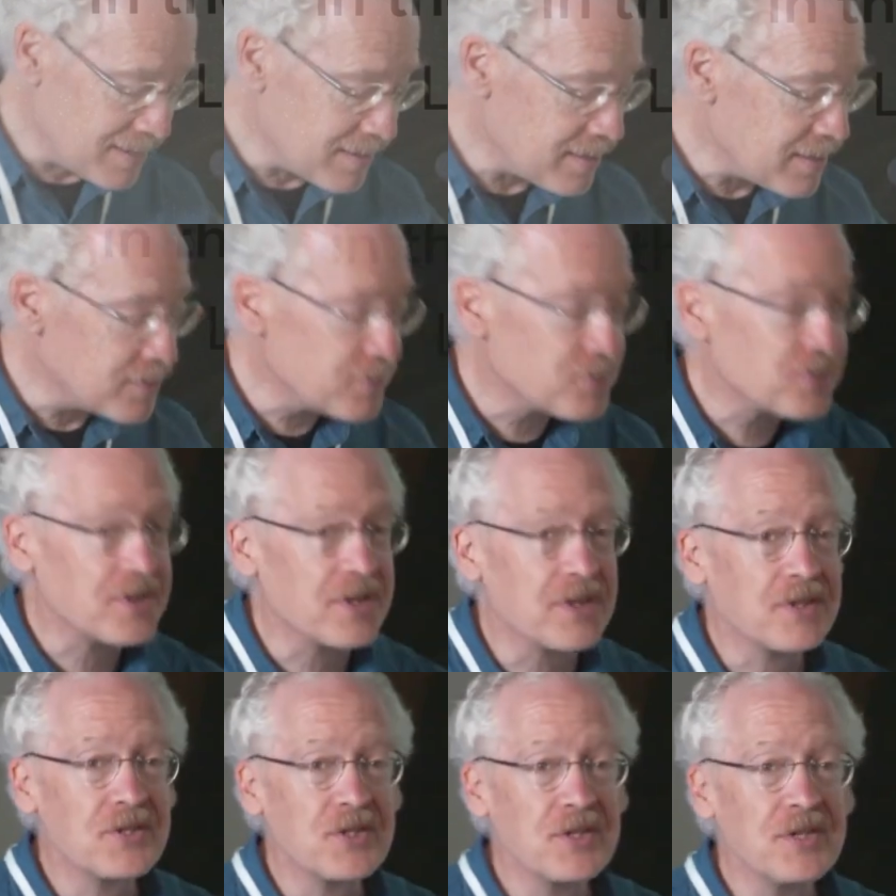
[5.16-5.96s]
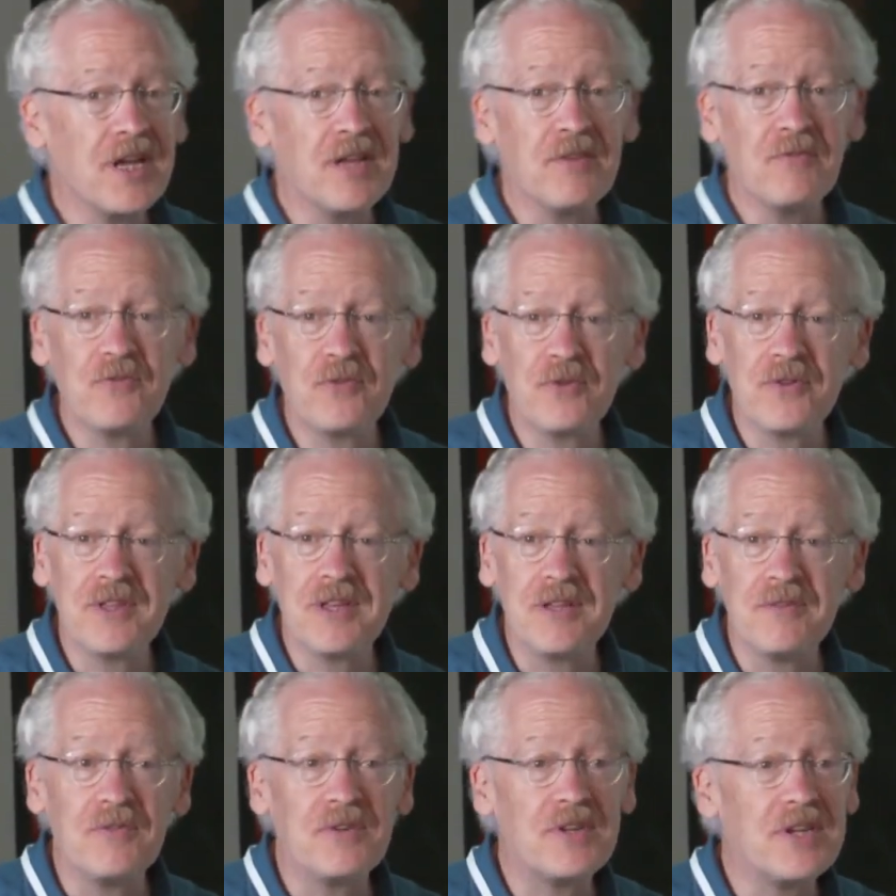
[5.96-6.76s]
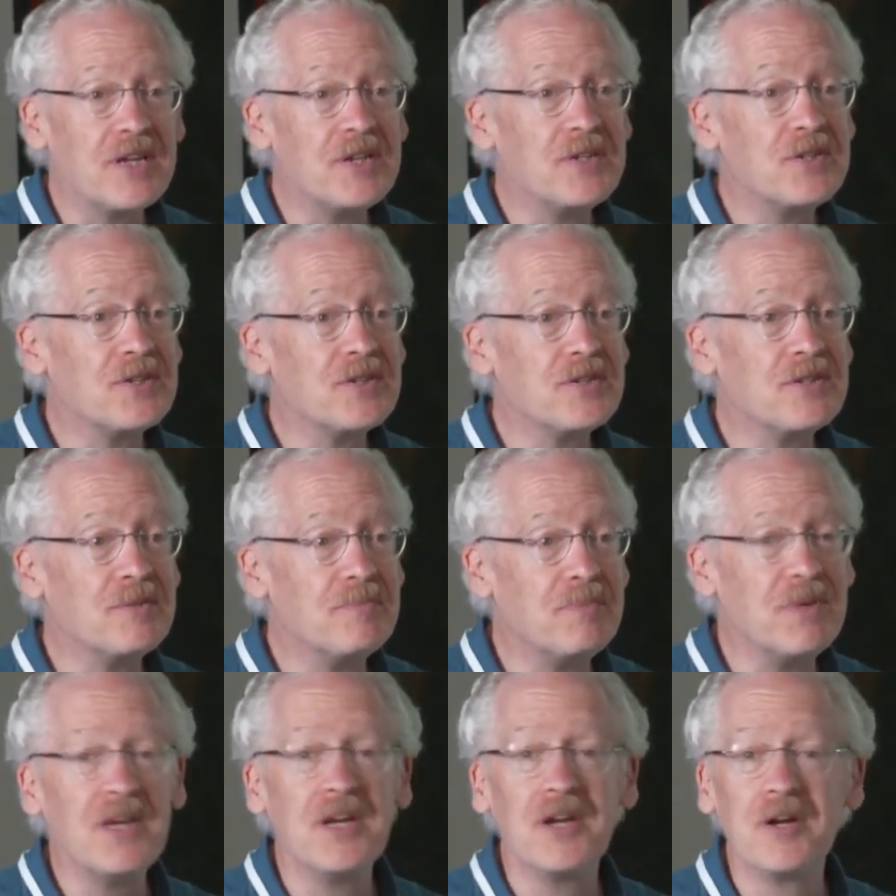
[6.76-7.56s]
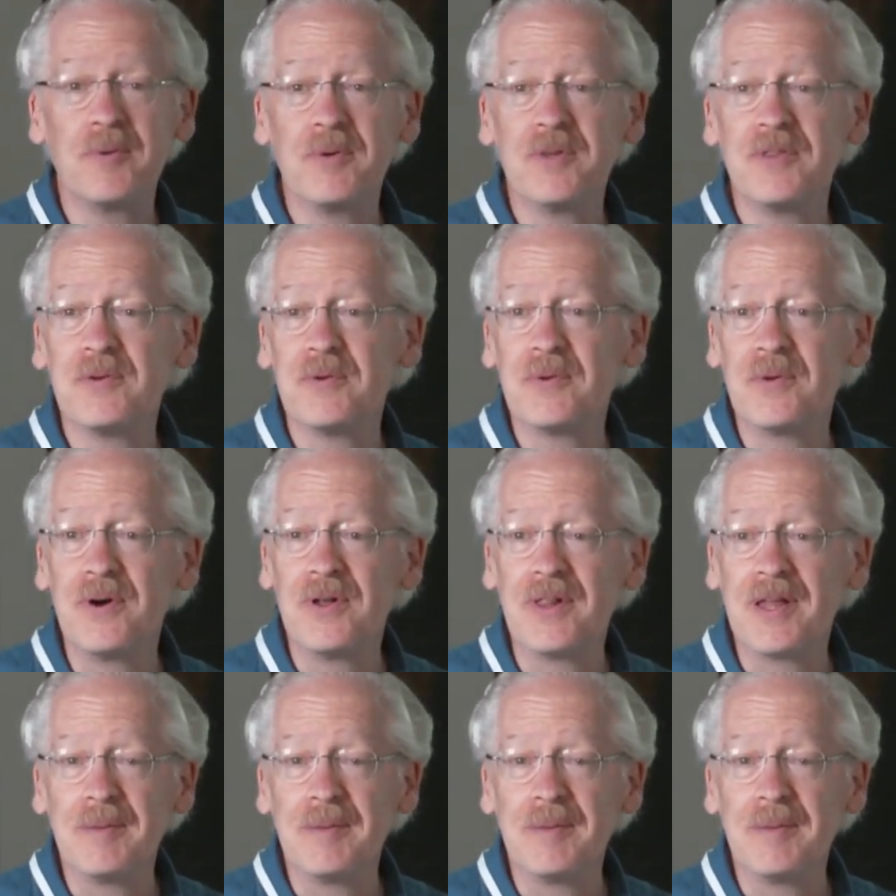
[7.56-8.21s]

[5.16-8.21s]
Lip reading: introduction and for the invitation to be here with you all.